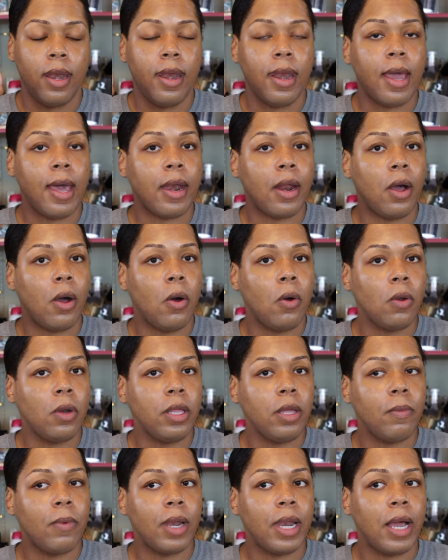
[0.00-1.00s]
not
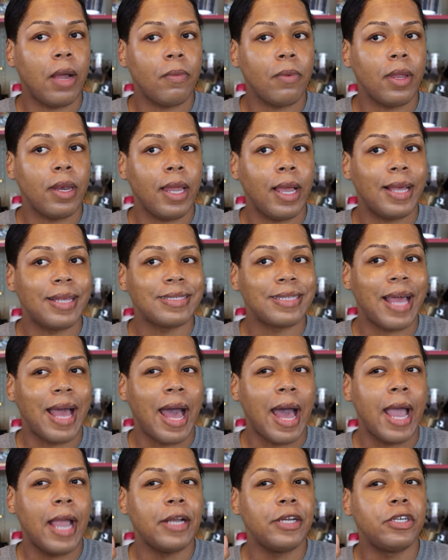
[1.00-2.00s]
only will I realize
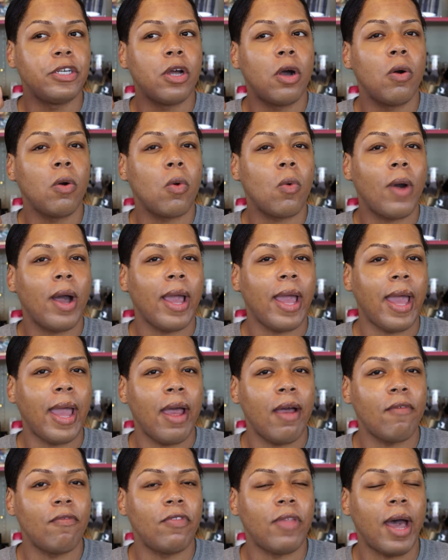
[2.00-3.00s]
I don't quite
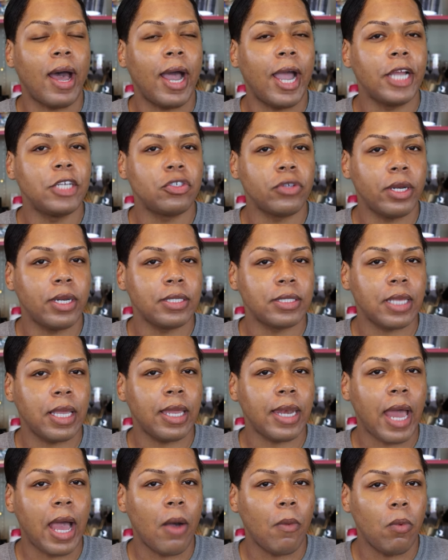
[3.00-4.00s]
have the hydrated
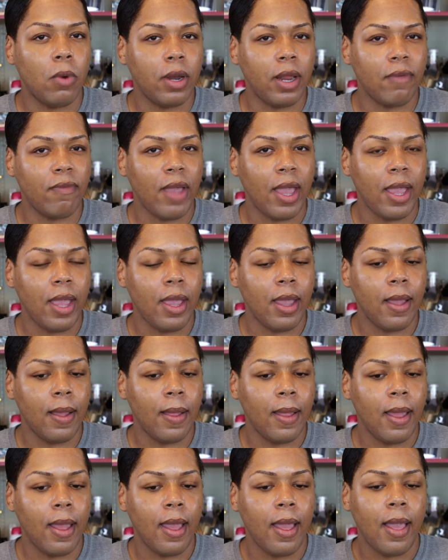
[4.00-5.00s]
skin I would have had,